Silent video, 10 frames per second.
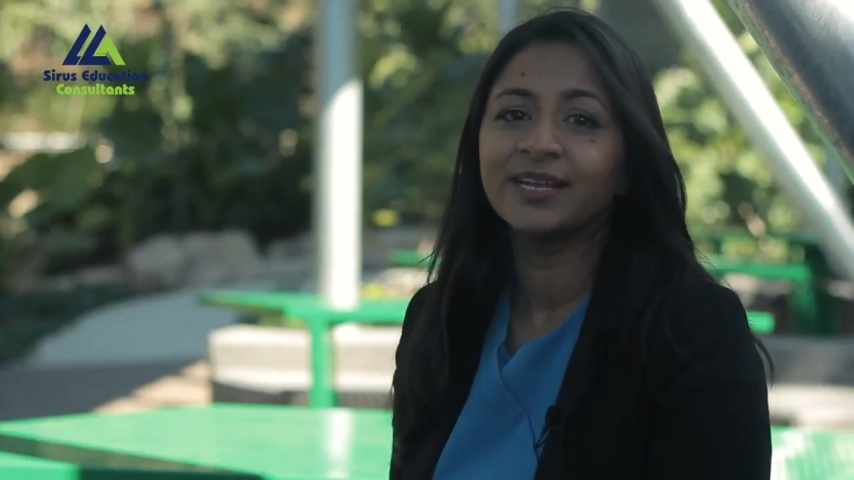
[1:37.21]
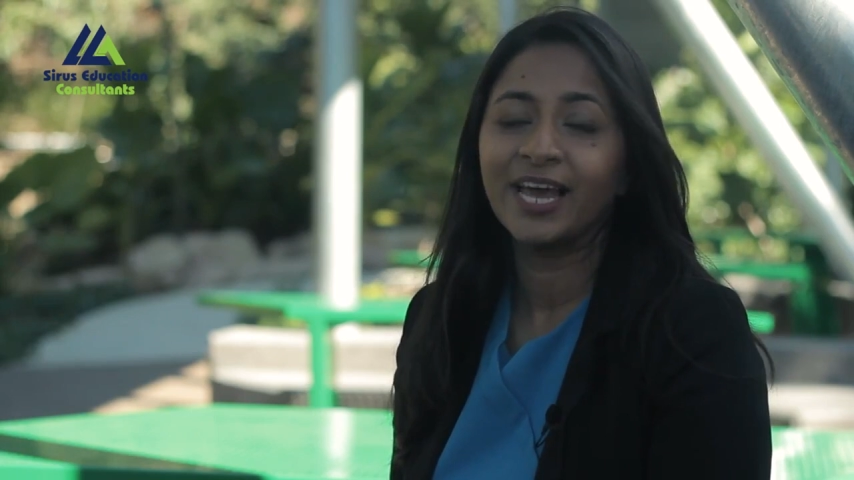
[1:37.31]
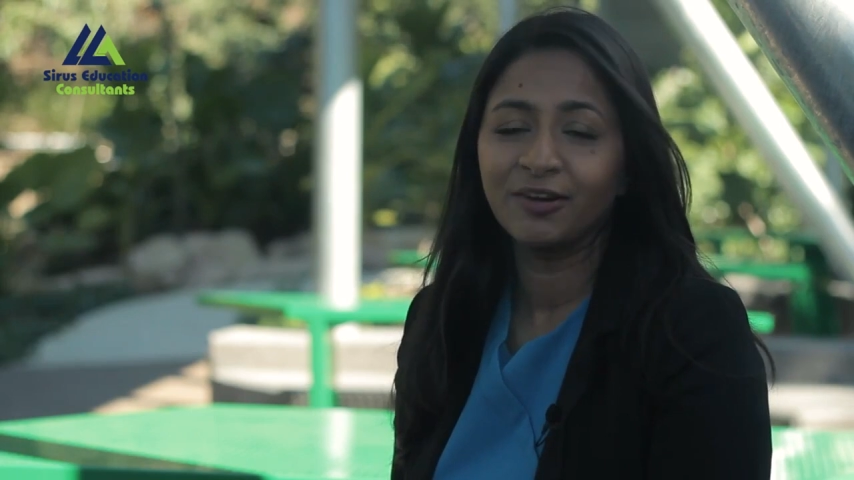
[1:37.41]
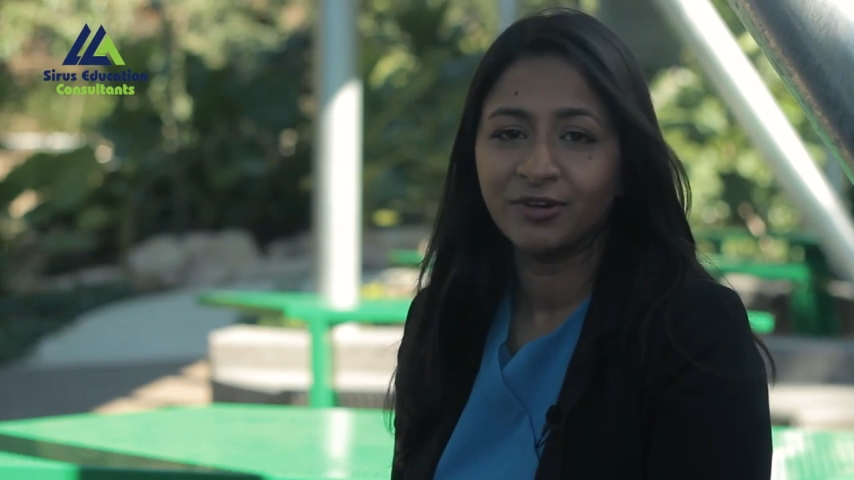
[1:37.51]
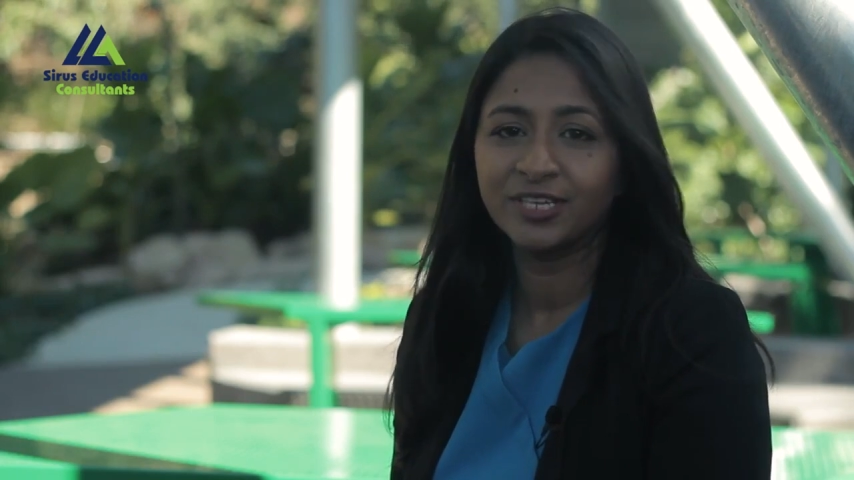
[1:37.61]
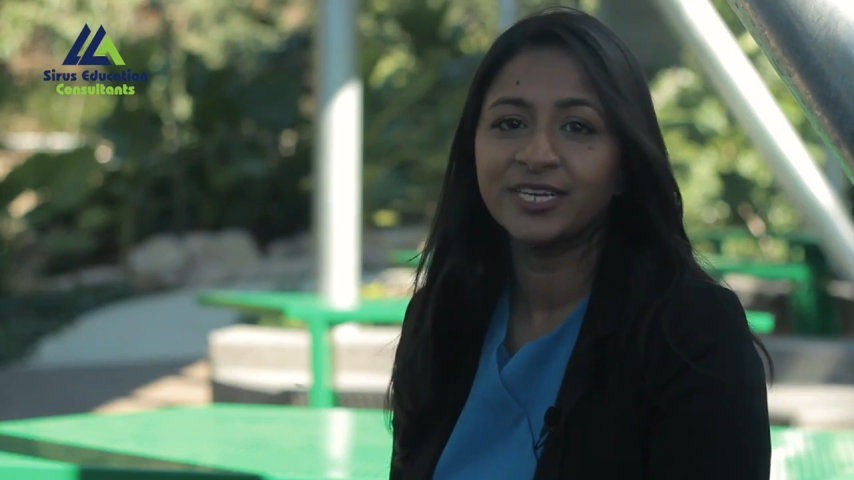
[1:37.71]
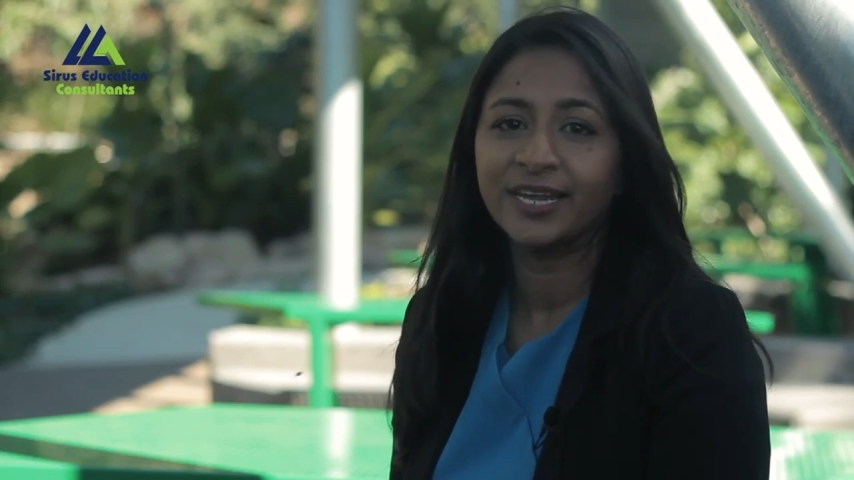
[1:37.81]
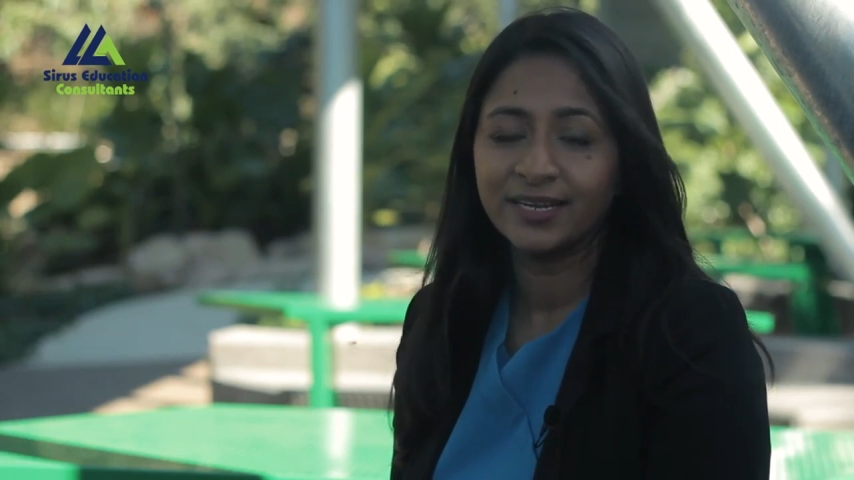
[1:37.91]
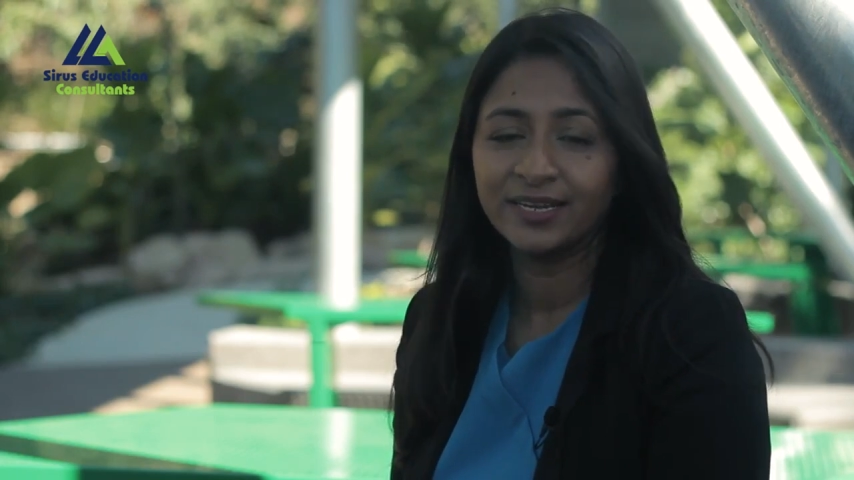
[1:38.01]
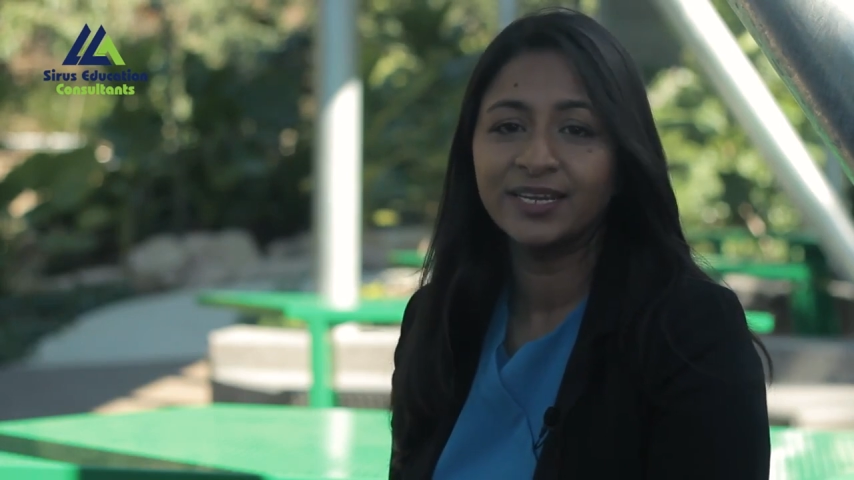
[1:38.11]
language
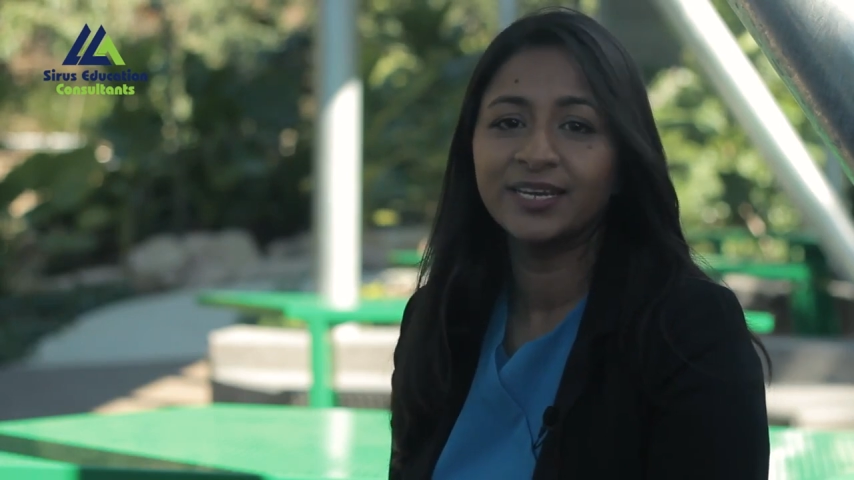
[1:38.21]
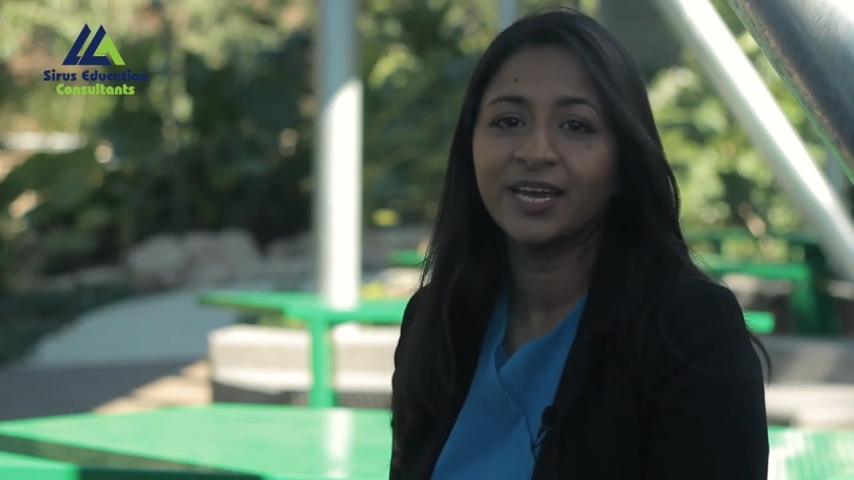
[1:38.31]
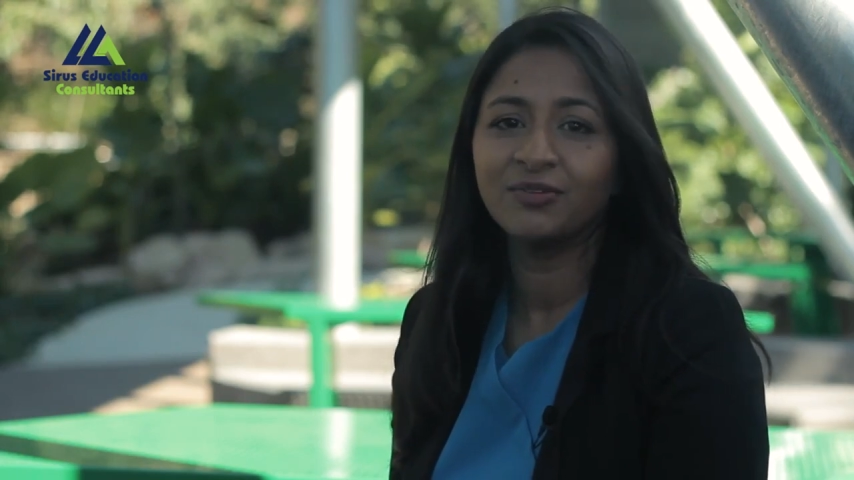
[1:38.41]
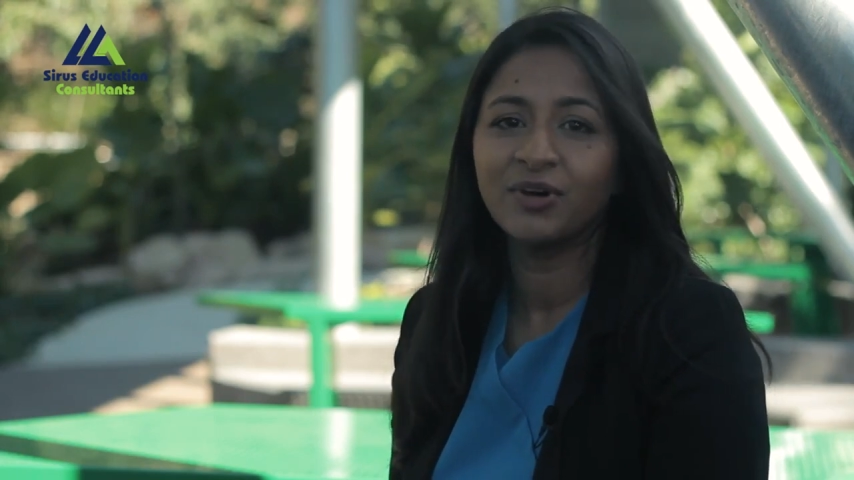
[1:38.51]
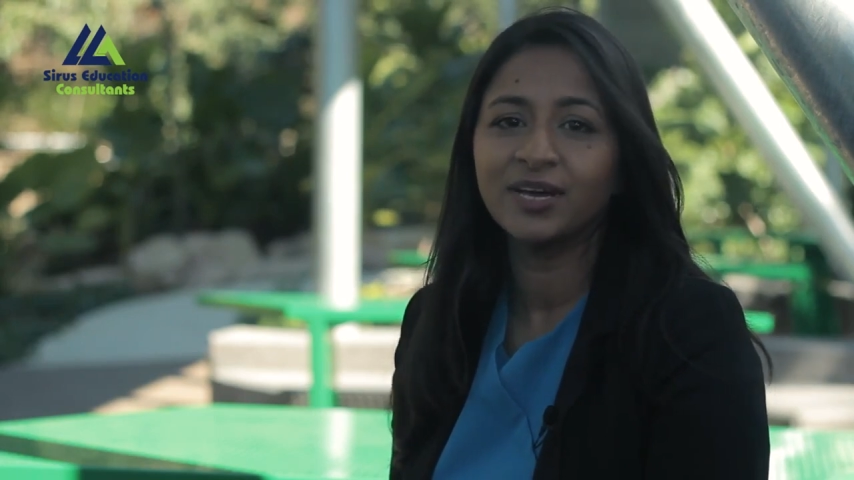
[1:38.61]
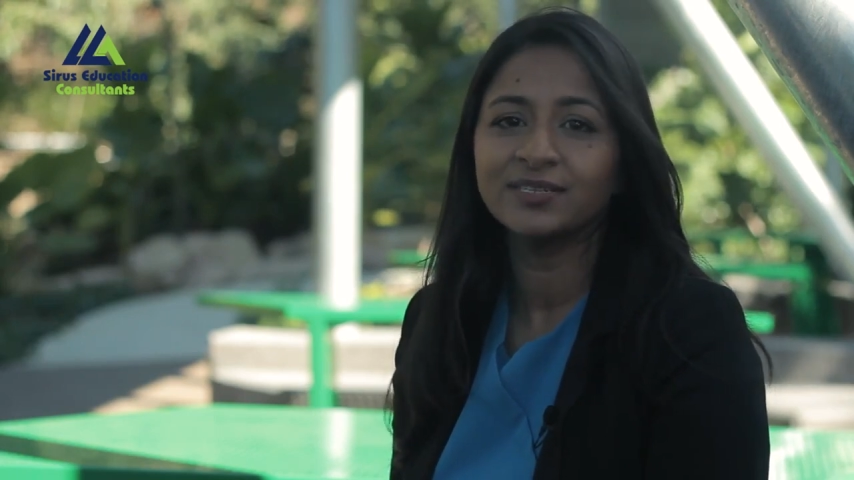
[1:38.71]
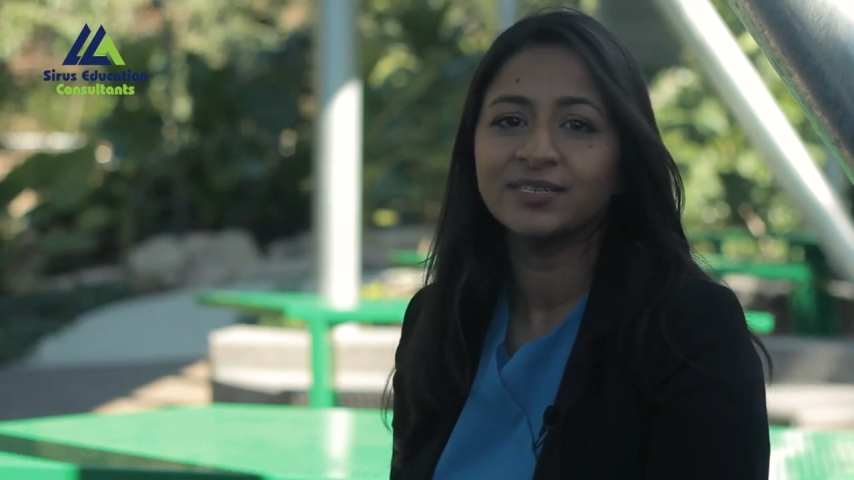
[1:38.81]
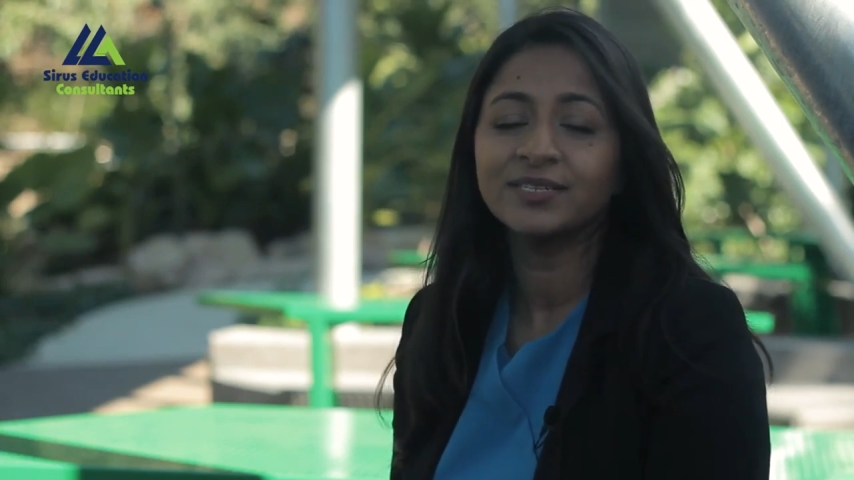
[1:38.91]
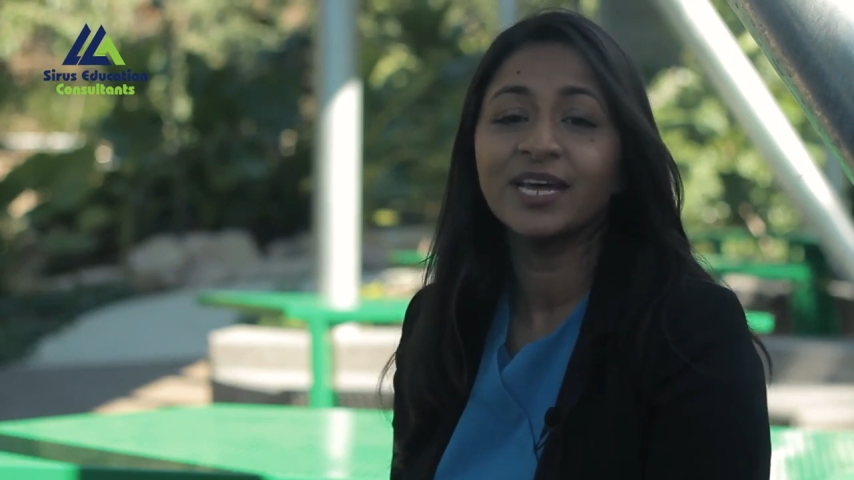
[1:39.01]
and learning advisors